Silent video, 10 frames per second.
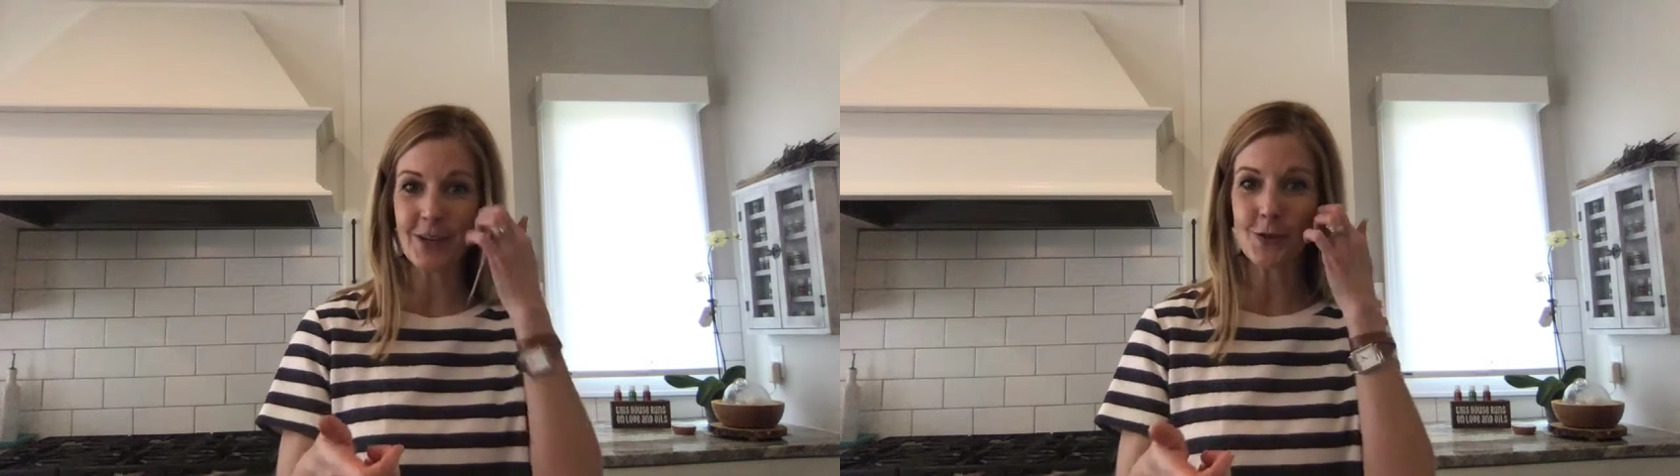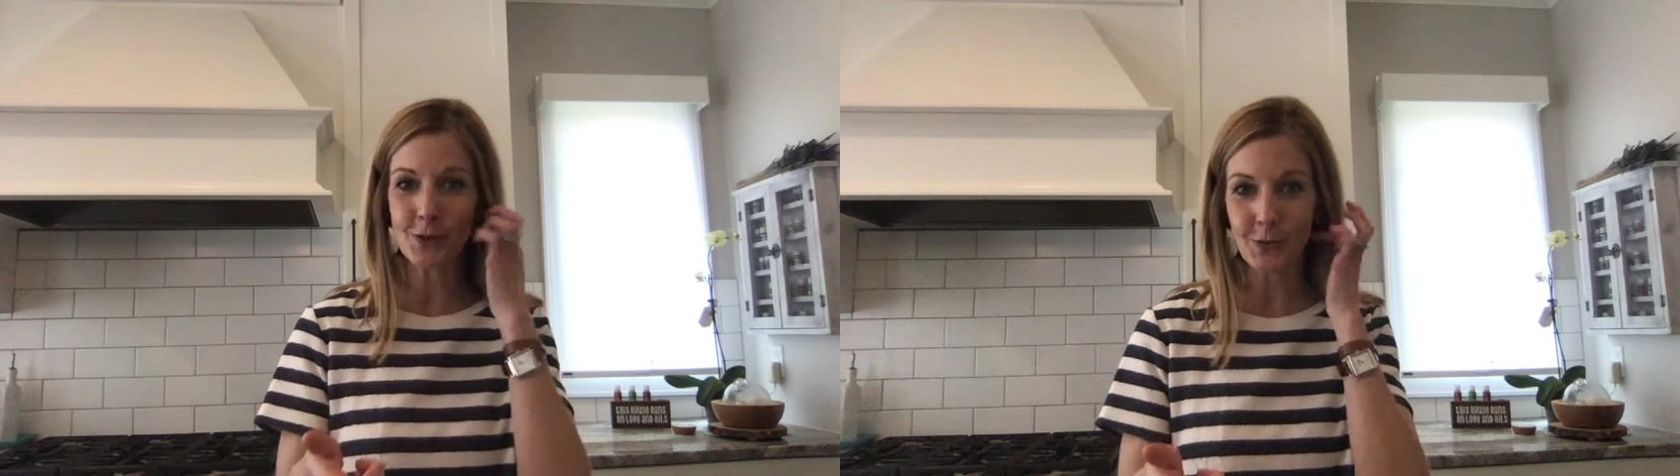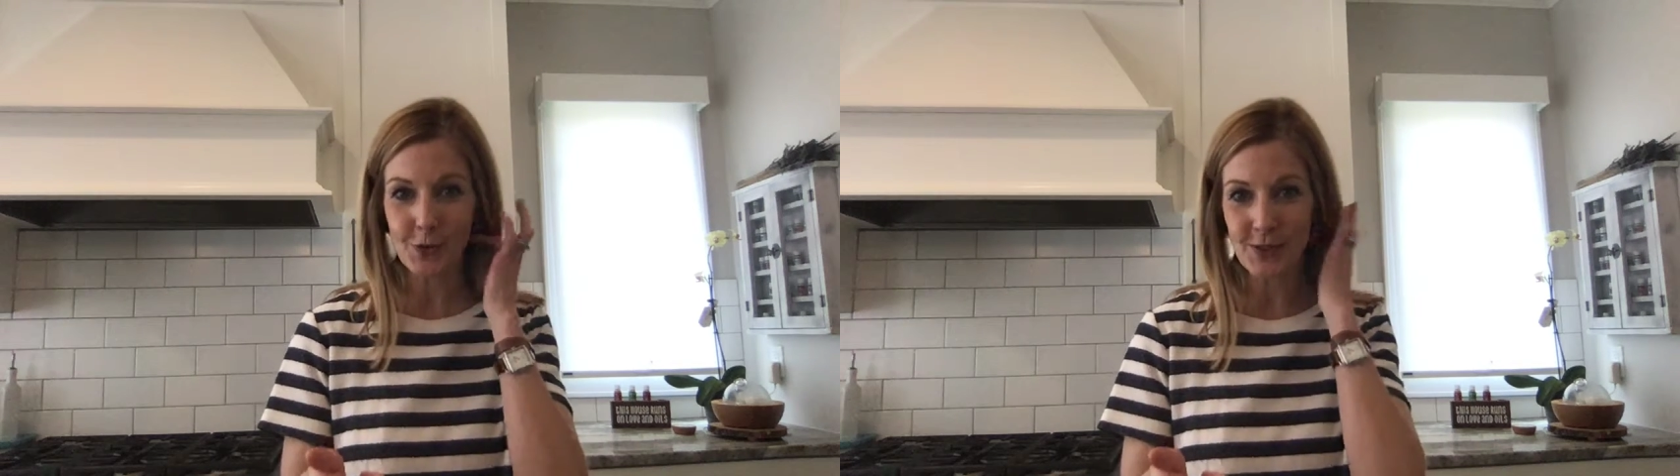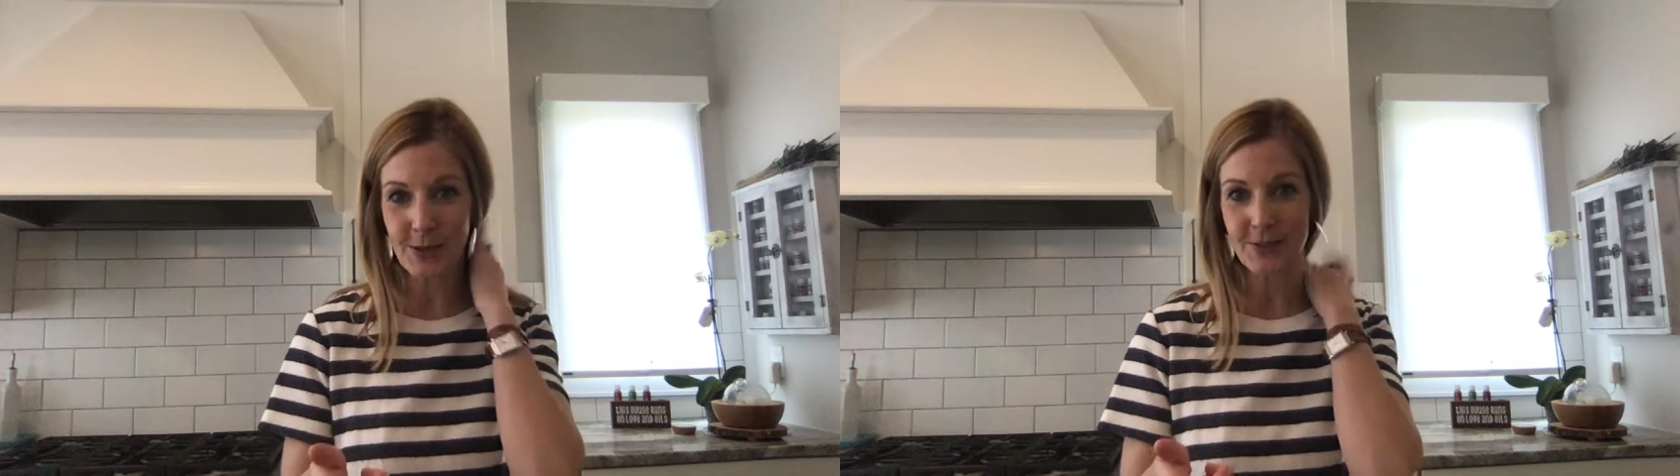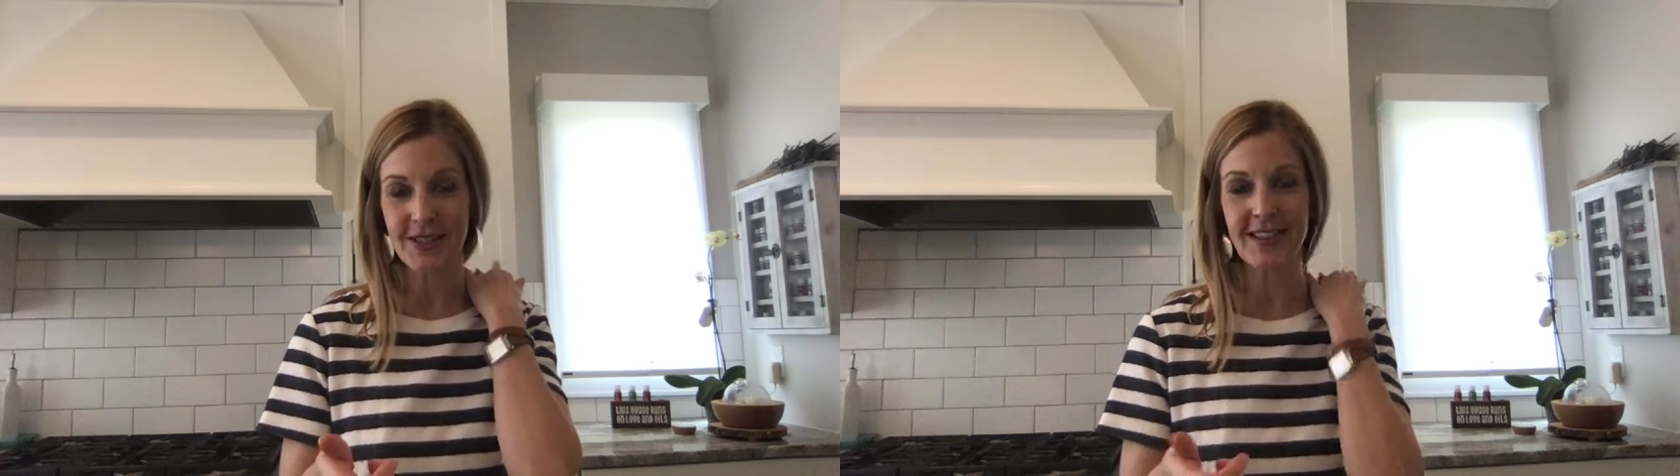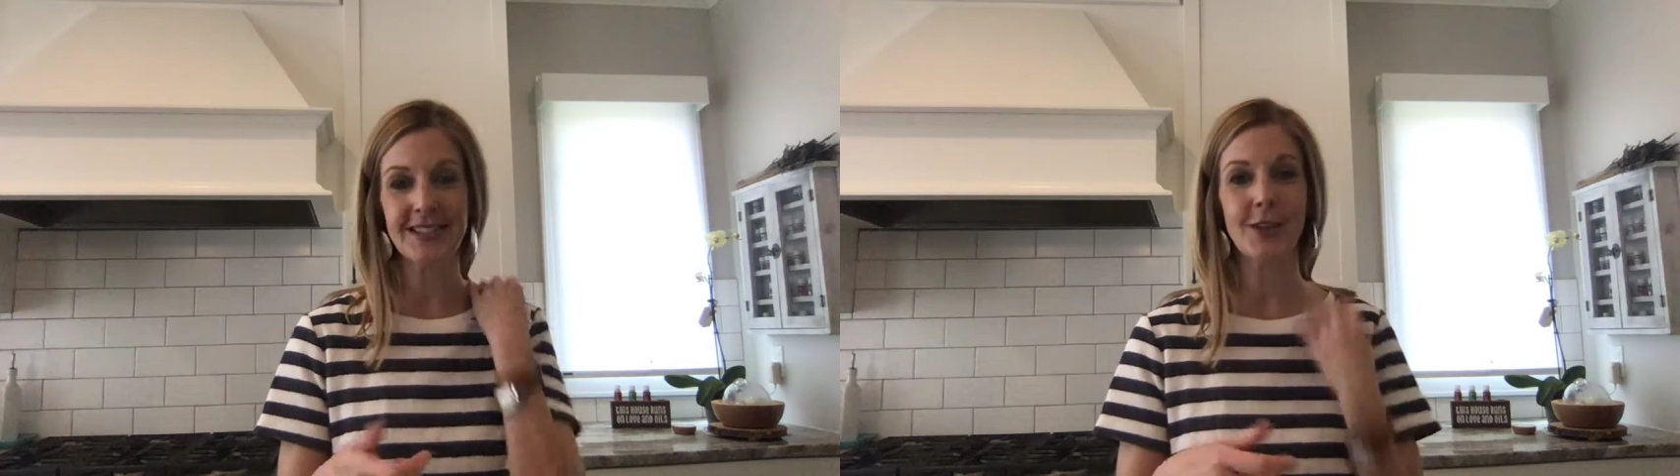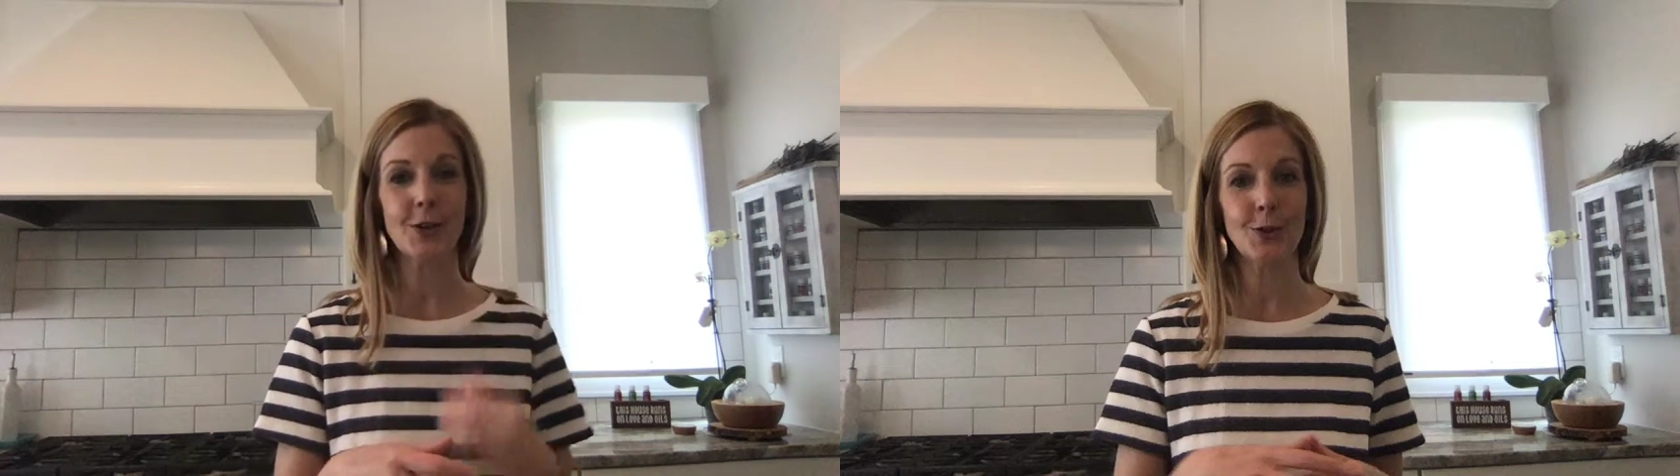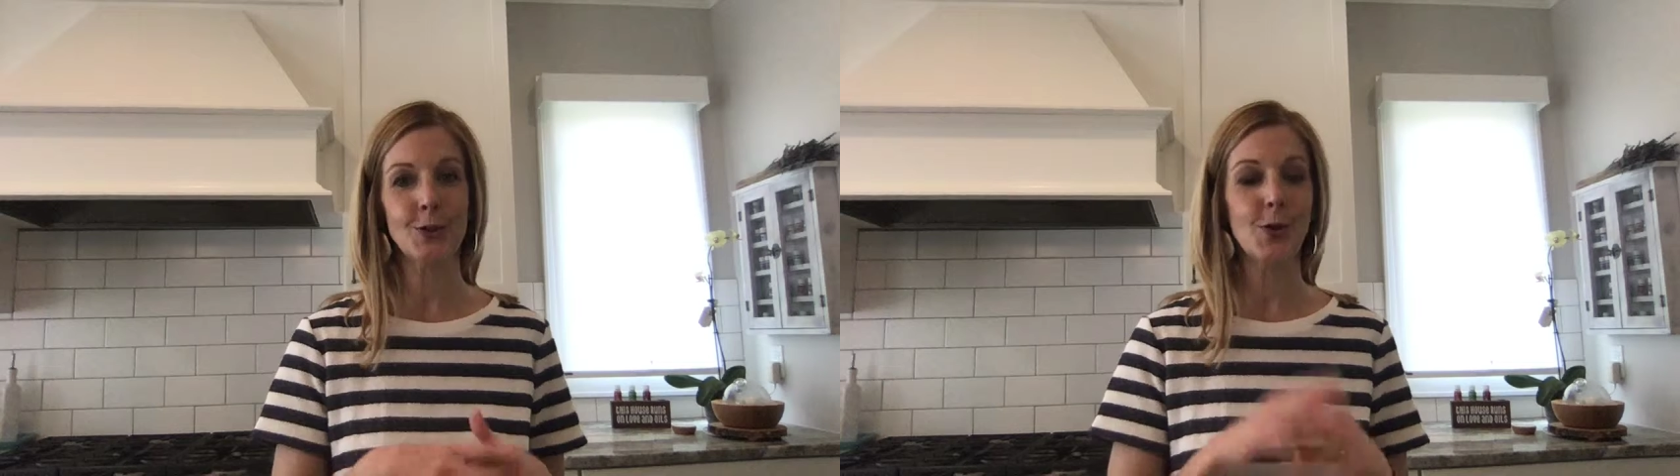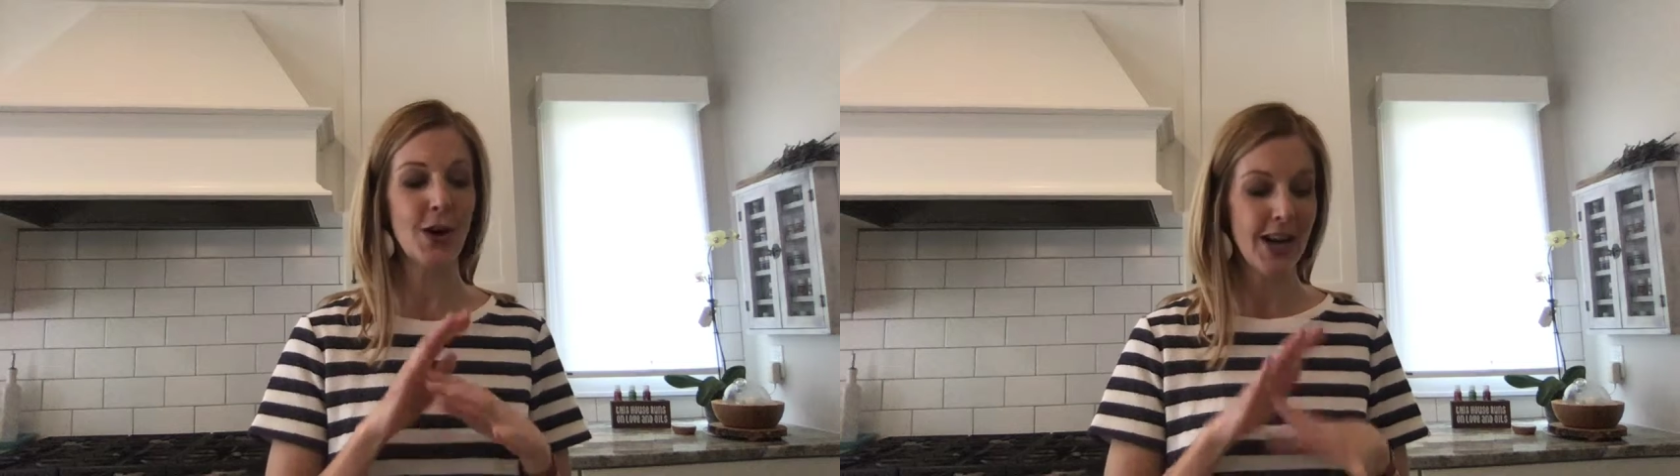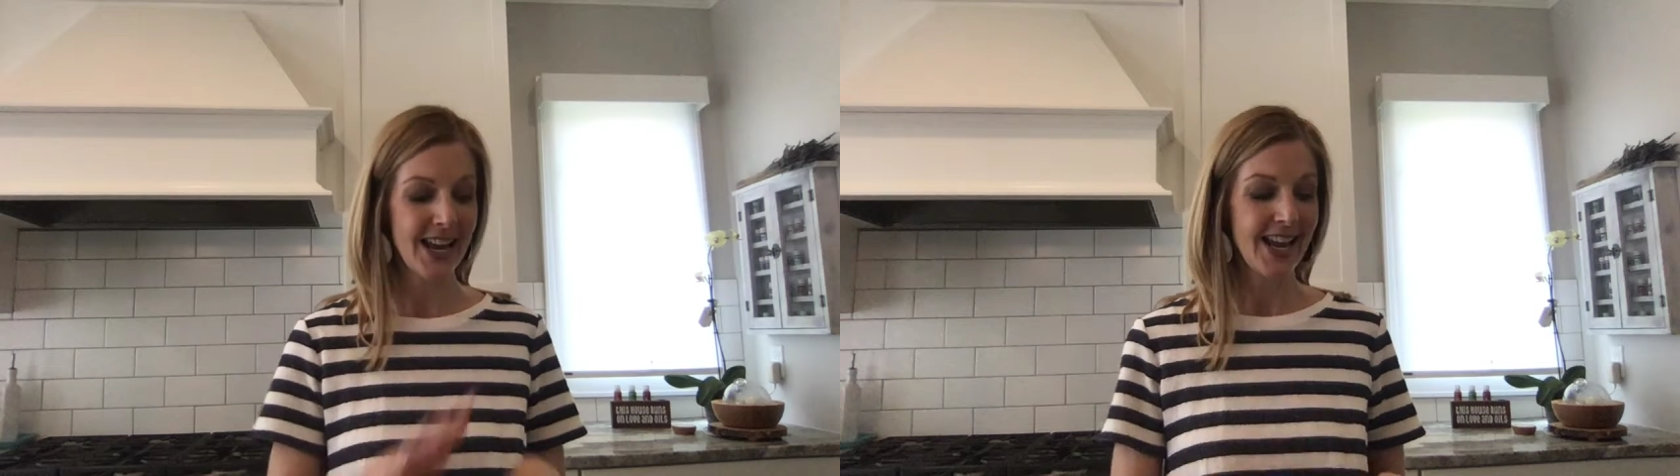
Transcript: on those fruit dips that they sell at the store,